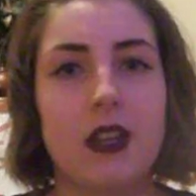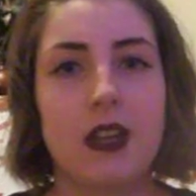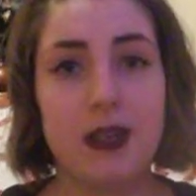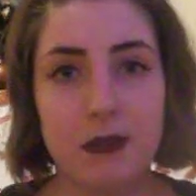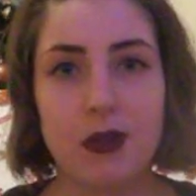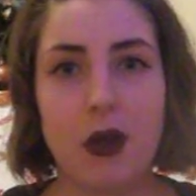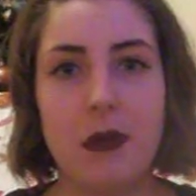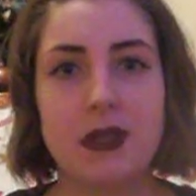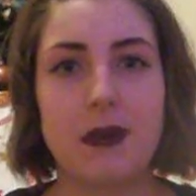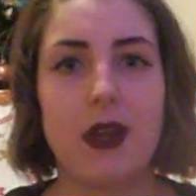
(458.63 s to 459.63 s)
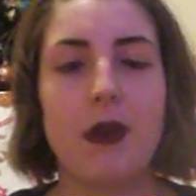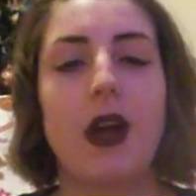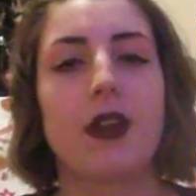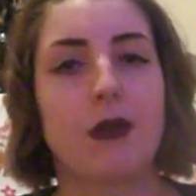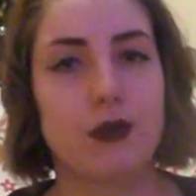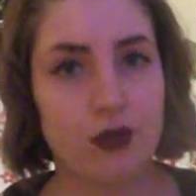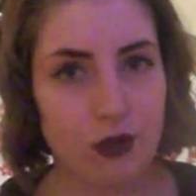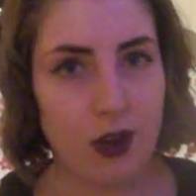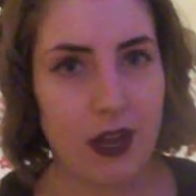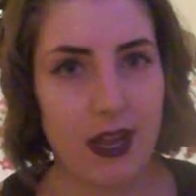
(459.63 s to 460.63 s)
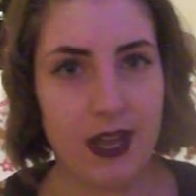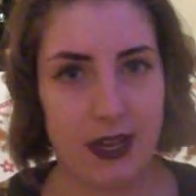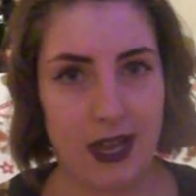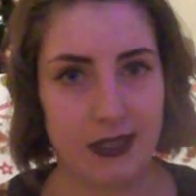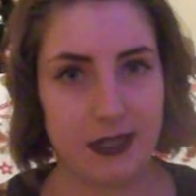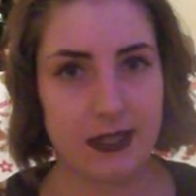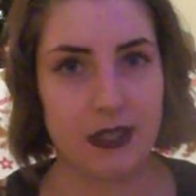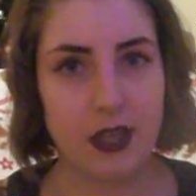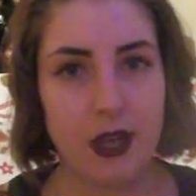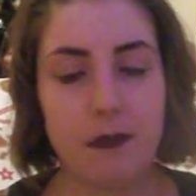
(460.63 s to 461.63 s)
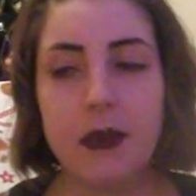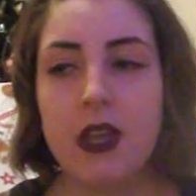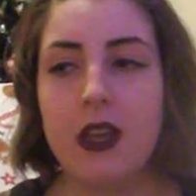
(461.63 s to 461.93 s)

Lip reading: leave them in the comments below and I will try and answer them.